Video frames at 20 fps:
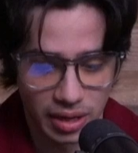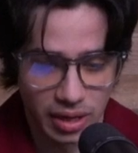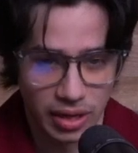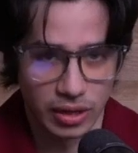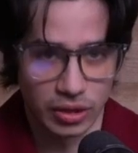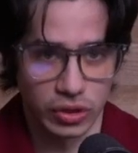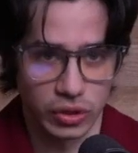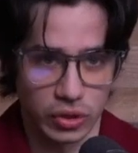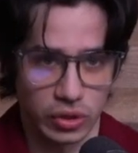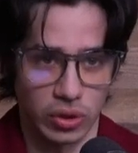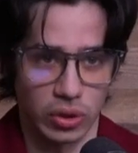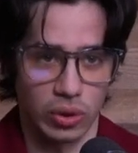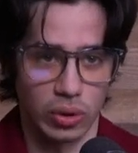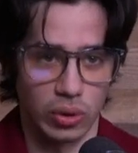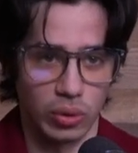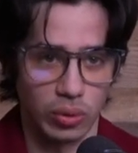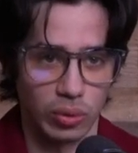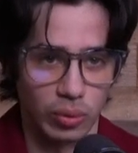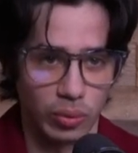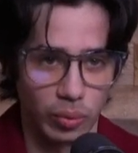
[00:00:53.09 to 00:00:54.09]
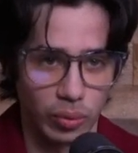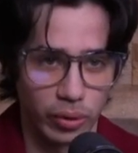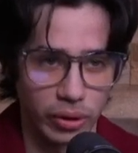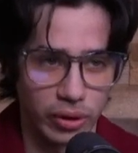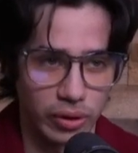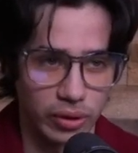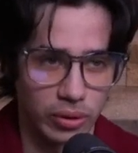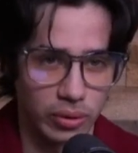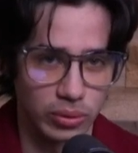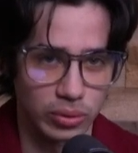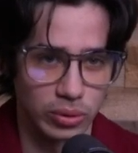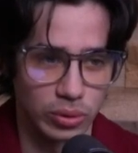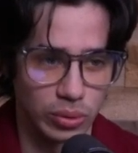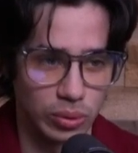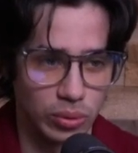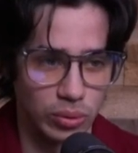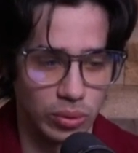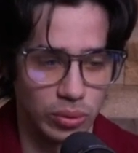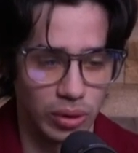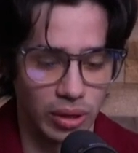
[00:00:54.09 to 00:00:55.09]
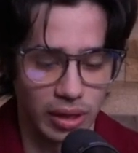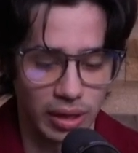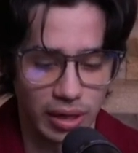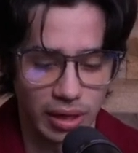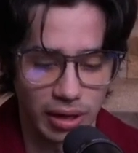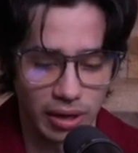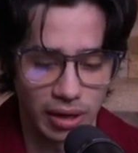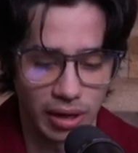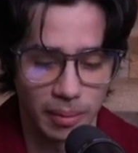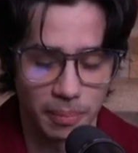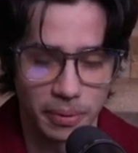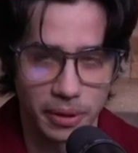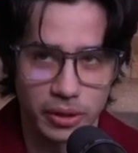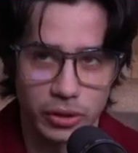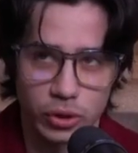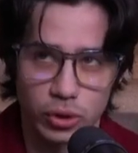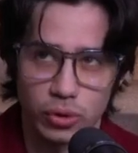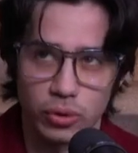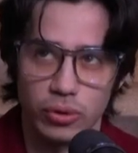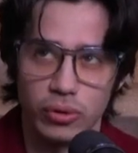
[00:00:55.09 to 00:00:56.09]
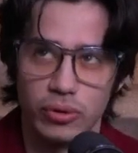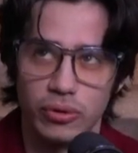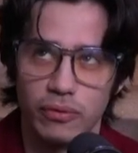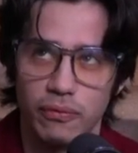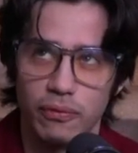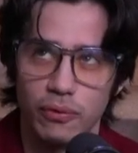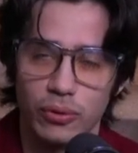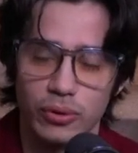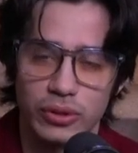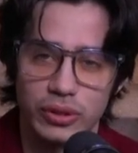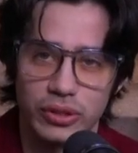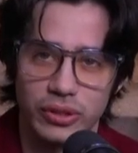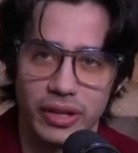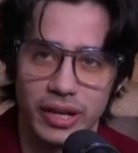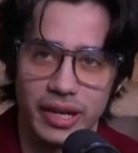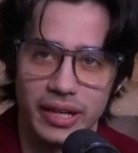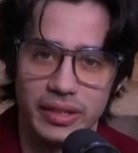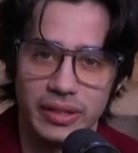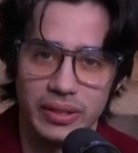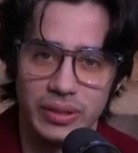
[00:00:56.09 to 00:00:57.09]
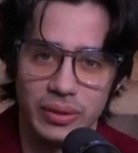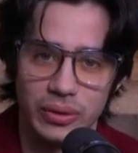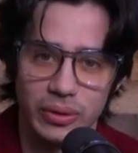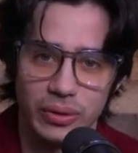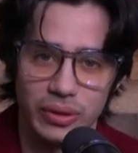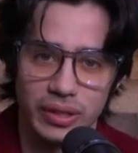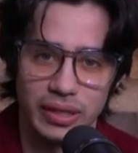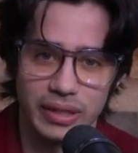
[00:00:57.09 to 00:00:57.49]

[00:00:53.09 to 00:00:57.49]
So we're going to go to a picture, the first slide here, that